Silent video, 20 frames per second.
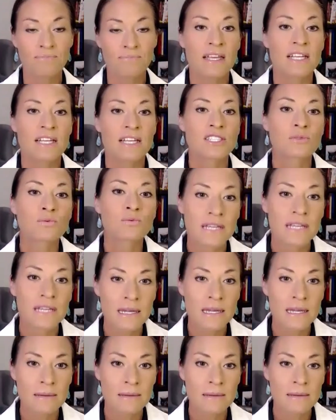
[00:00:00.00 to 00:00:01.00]
It's really
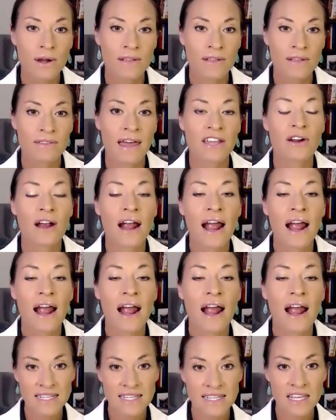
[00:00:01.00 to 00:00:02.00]
important that you're
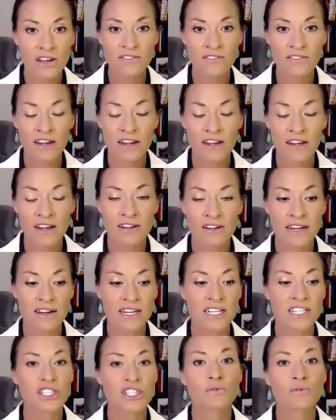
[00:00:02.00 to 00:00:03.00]
asking your
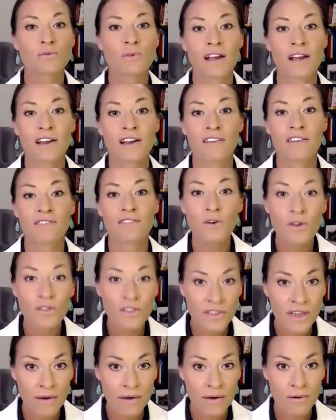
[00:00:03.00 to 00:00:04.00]
veterinarian to run a full
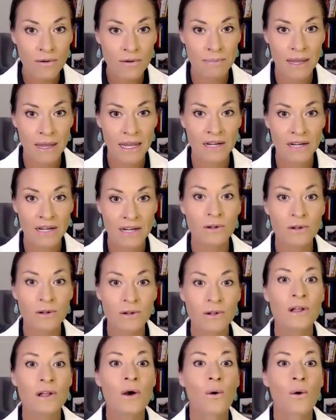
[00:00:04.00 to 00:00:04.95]
thyroid panel